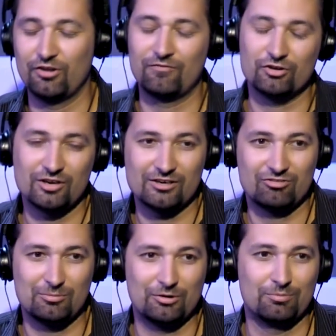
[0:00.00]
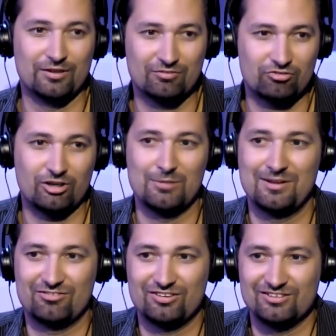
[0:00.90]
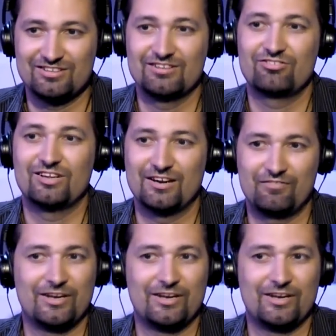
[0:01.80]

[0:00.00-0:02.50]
if you're talking to someone who believes it's all about sentience, you got to